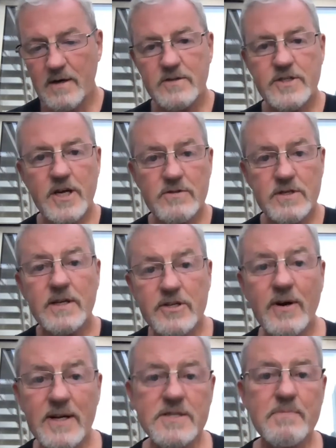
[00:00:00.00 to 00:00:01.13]
totally
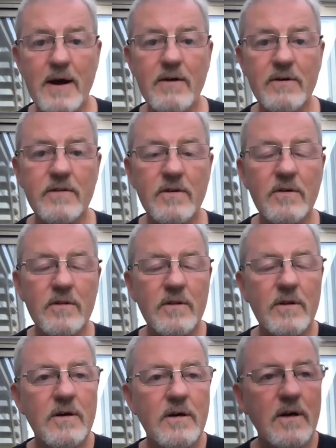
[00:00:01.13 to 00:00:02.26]
transparent on
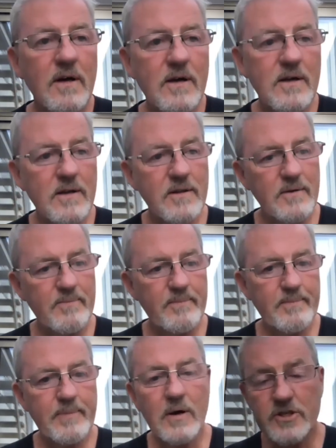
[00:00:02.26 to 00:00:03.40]
the
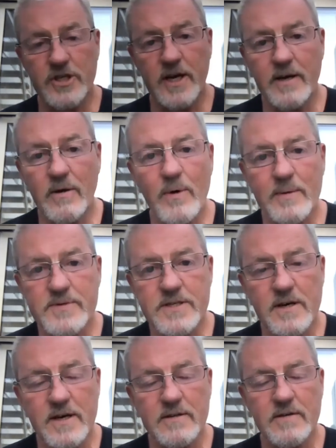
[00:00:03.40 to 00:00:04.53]
blockchain
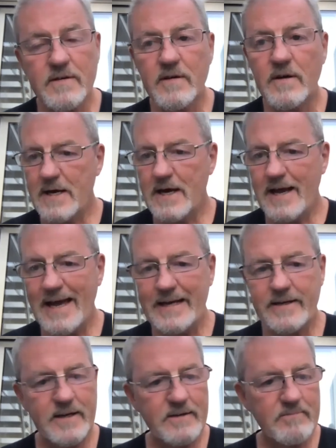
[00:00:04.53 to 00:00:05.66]
website, and
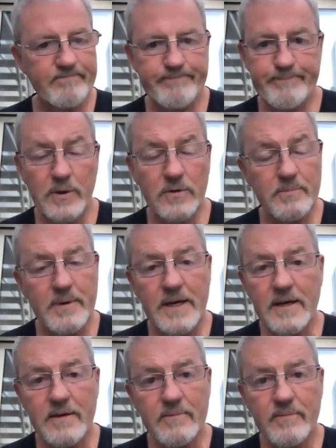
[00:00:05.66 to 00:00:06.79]
it pulled me
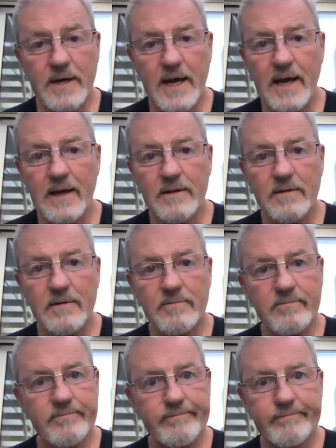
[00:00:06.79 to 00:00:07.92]
in, and
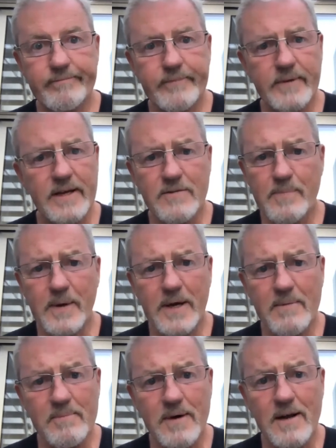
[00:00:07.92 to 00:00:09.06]
it's become
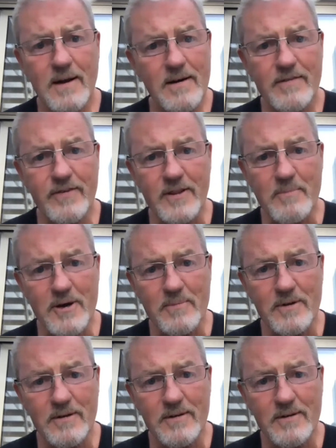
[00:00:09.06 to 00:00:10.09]
my life at the moment.